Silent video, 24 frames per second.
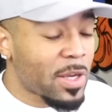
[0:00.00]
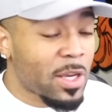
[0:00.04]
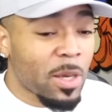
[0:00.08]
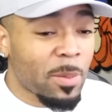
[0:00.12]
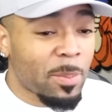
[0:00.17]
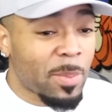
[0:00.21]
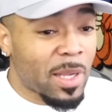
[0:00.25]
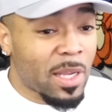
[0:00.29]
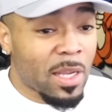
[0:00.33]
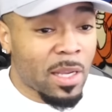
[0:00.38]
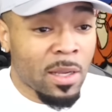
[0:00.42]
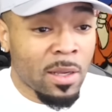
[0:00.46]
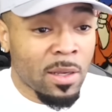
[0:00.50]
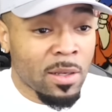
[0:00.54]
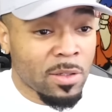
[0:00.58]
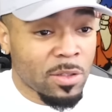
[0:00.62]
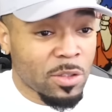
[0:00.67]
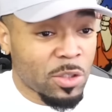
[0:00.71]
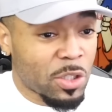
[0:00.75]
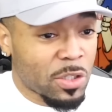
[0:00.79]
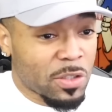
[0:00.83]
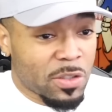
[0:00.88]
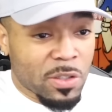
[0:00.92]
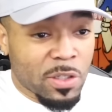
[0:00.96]
It could be
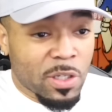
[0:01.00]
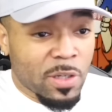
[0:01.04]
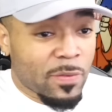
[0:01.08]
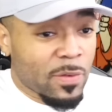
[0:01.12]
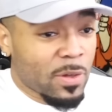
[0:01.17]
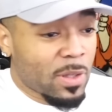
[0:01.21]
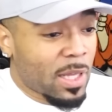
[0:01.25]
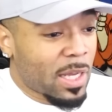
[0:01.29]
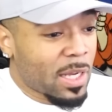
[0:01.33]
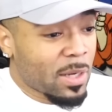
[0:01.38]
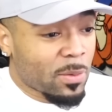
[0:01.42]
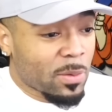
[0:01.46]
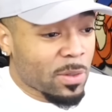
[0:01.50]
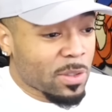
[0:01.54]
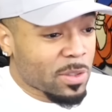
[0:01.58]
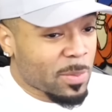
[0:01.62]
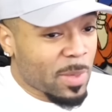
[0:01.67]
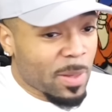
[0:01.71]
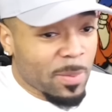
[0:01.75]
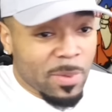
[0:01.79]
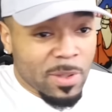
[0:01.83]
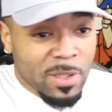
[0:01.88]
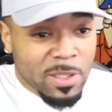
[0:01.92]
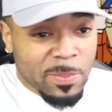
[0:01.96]
just a different language.
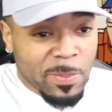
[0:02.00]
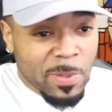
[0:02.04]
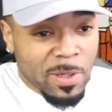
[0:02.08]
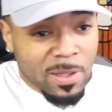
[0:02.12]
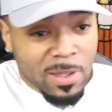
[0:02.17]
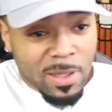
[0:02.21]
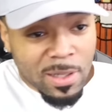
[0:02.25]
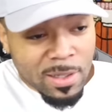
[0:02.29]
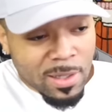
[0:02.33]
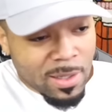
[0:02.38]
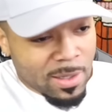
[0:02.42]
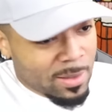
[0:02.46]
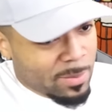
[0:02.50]
Maybe they spell like